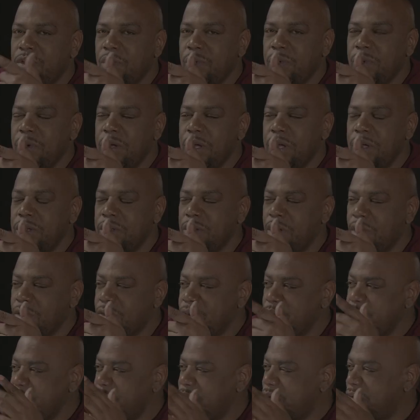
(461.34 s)
so, are
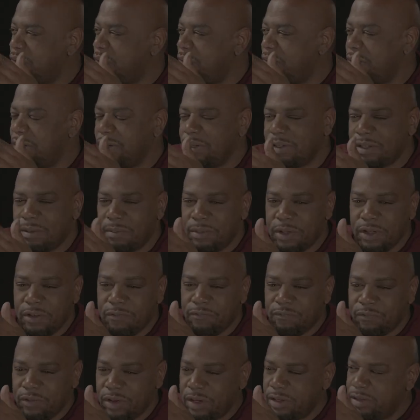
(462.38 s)
you sending some of
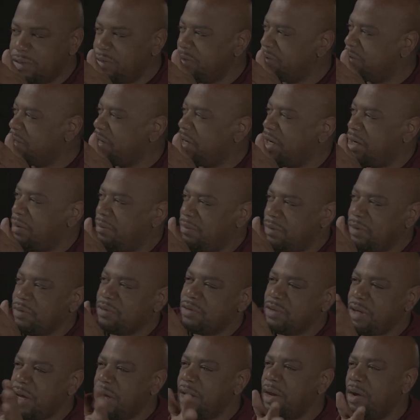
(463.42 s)
your friends? You sending them? You're
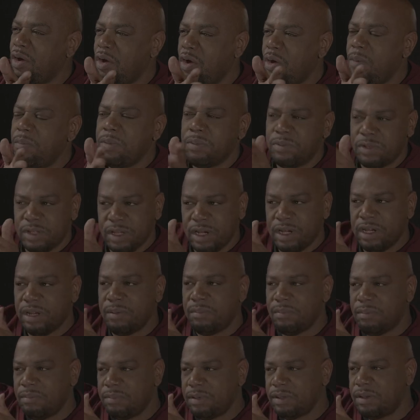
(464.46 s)
staying home and sending
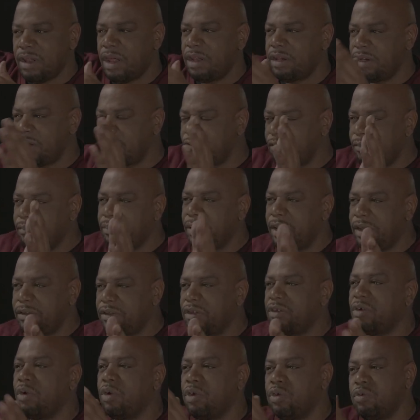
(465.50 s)
them different places,
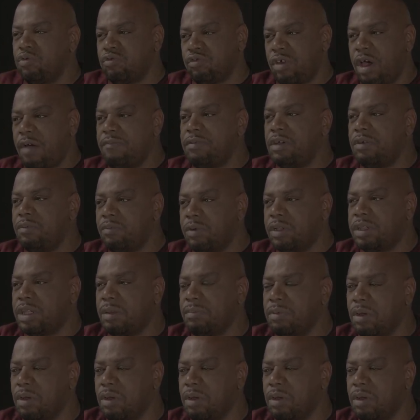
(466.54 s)
or are you traveling with